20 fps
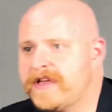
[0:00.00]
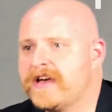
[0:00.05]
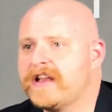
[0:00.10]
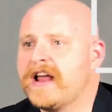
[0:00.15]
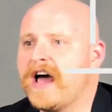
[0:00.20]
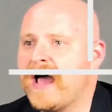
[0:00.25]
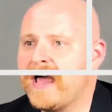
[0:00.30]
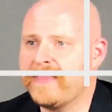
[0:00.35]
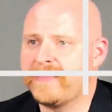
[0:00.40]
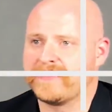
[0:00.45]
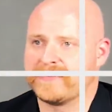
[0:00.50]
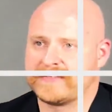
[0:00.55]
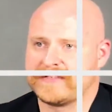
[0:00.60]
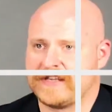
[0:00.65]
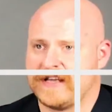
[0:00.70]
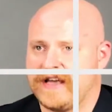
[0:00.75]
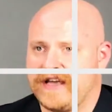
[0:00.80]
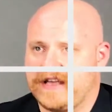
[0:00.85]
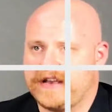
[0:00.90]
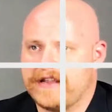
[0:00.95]
be on either
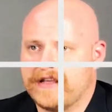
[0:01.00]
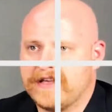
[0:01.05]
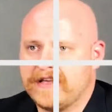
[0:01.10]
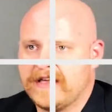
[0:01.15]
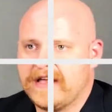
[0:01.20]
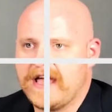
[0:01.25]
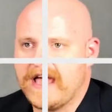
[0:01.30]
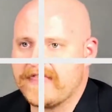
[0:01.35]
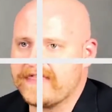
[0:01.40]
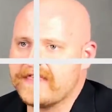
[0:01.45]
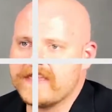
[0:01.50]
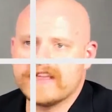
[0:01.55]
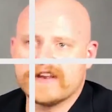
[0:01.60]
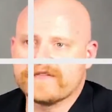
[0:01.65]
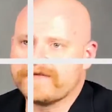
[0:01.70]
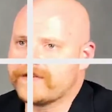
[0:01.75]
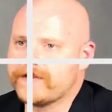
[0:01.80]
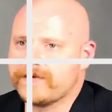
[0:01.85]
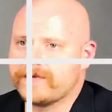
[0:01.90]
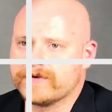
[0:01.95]
side, and the
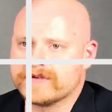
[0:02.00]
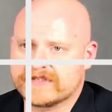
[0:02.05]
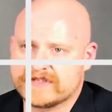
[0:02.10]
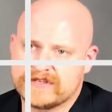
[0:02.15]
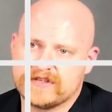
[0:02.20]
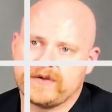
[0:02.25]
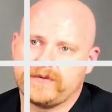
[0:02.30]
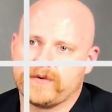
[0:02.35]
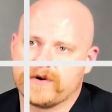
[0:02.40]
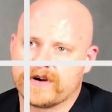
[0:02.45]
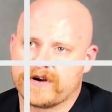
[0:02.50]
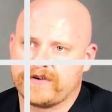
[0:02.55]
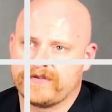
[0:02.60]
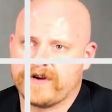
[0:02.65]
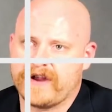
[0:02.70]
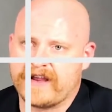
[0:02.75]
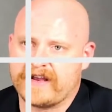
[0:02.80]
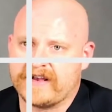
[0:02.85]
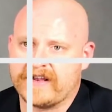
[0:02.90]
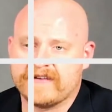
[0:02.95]
interview will still work
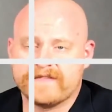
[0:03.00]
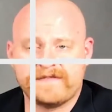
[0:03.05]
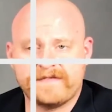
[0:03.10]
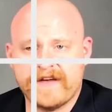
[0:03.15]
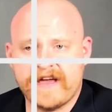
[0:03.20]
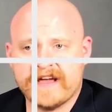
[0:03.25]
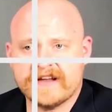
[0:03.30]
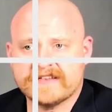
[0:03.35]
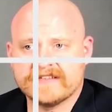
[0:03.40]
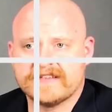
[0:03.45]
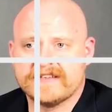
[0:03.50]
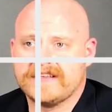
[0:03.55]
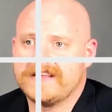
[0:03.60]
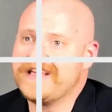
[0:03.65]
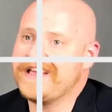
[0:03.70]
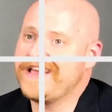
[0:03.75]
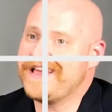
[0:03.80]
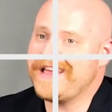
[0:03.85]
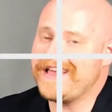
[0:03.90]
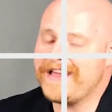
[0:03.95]
great. In fact,
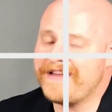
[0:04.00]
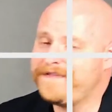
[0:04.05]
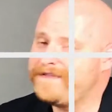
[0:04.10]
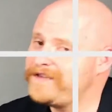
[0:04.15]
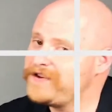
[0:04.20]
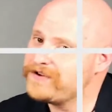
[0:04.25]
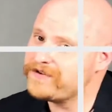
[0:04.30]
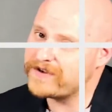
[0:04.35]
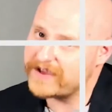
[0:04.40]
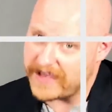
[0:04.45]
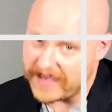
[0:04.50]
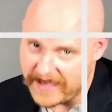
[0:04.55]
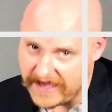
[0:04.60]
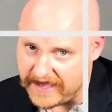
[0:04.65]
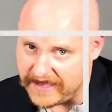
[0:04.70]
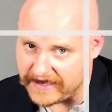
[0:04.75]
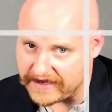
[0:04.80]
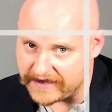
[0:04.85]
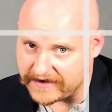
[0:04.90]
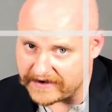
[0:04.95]
if you
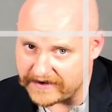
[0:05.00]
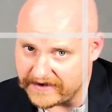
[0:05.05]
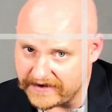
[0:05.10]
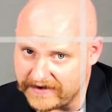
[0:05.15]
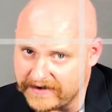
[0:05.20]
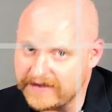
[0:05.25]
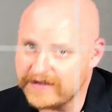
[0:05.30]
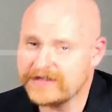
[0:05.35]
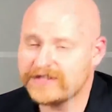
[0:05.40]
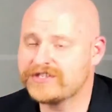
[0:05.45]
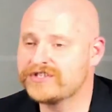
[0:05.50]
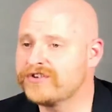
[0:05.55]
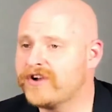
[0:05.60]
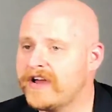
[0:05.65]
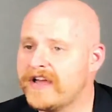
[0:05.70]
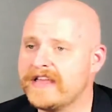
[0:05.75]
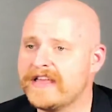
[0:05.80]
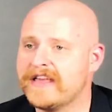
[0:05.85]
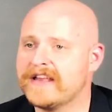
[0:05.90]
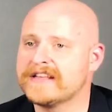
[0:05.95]
can,
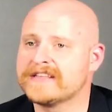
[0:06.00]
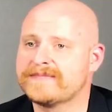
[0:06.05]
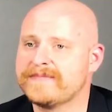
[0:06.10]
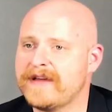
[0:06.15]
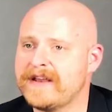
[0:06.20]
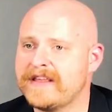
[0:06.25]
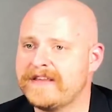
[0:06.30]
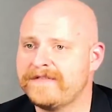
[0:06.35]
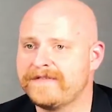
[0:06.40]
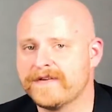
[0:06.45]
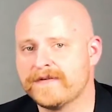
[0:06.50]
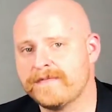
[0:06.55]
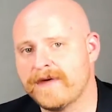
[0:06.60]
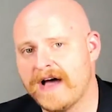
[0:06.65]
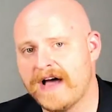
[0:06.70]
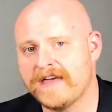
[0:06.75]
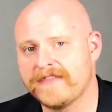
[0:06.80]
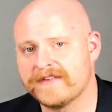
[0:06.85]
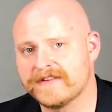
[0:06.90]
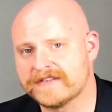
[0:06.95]
try and get as many from
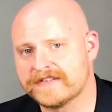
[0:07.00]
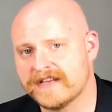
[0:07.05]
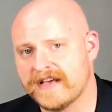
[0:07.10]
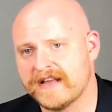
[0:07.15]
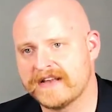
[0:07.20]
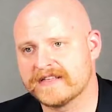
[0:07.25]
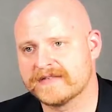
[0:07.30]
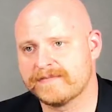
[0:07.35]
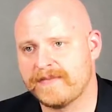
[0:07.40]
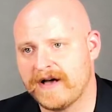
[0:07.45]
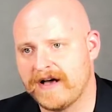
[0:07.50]
either side as